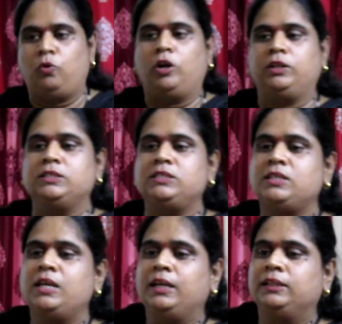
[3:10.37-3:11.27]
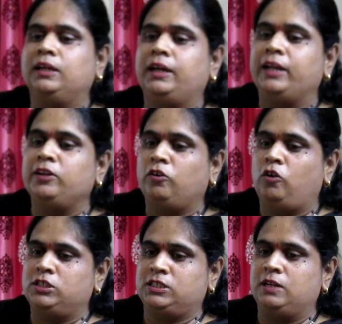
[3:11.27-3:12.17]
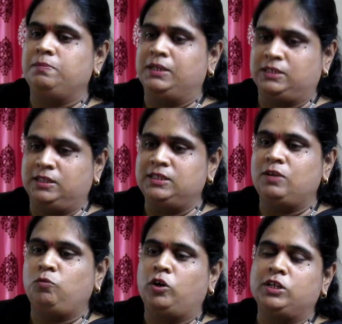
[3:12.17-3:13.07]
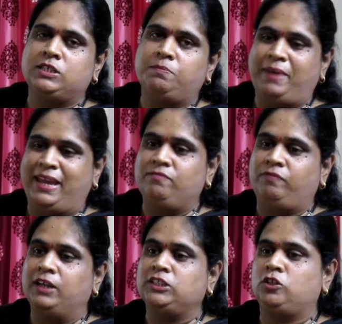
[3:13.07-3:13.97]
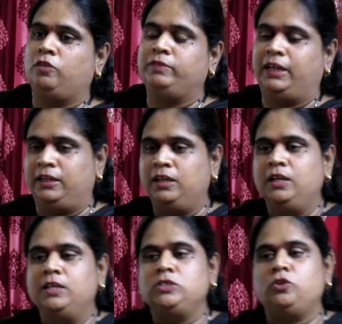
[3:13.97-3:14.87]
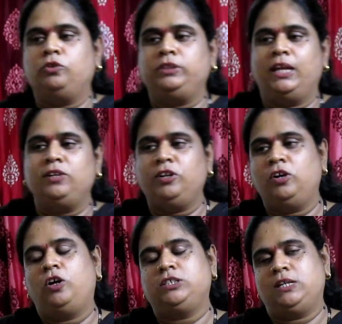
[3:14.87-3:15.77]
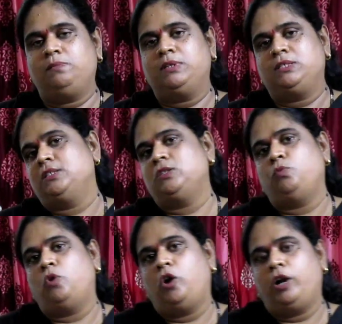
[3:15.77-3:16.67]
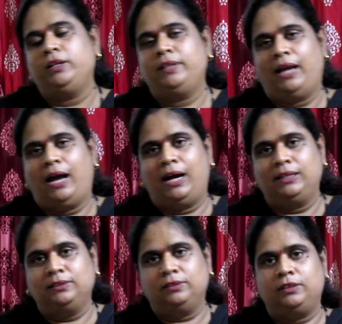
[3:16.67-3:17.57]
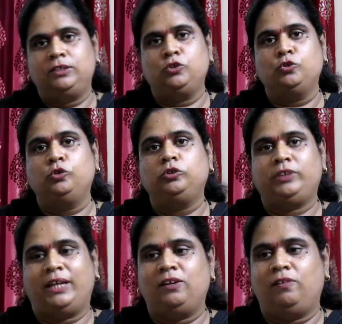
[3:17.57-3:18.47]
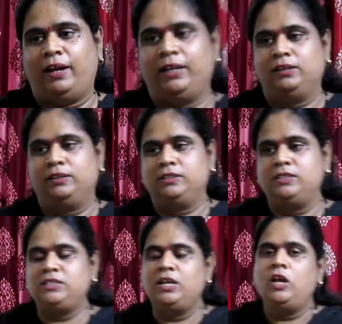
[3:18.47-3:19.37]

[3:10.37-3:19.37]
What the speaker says: what is the intercostal muscles and what is the main function of that. So the intercostal muscles are what? They are the 2 thin layers